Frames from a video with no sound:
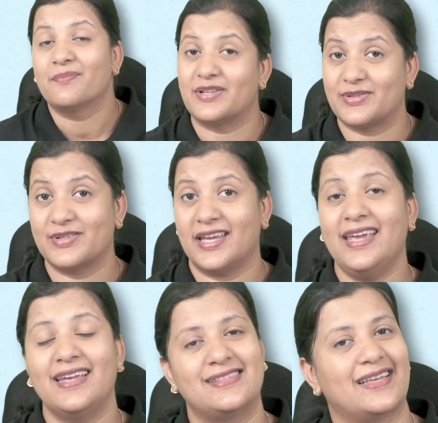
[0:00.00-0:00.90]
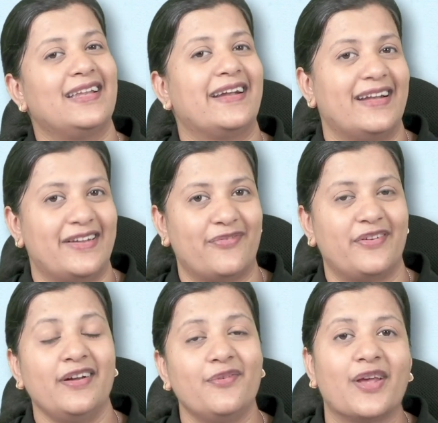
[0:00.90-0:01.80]
But today it's a little
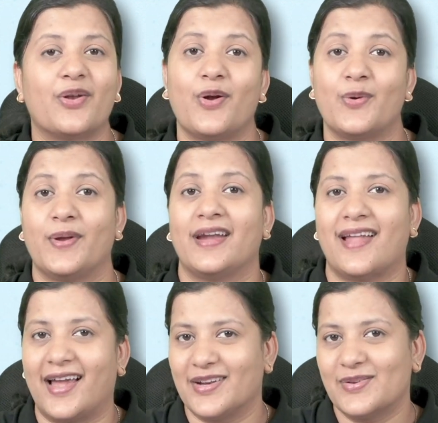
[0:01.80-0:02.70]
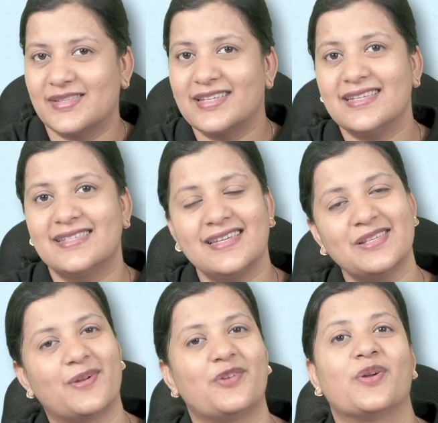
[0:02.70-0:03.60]
different. We are not doing Diagnose the
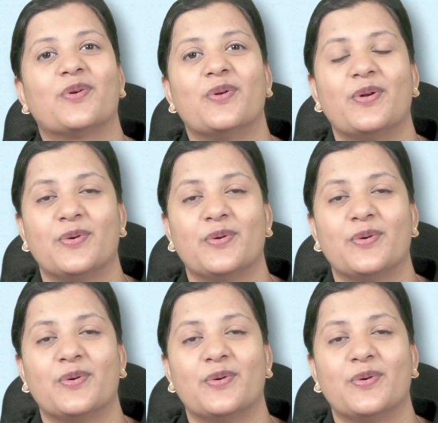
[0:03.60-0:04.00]
Disease, but we're going to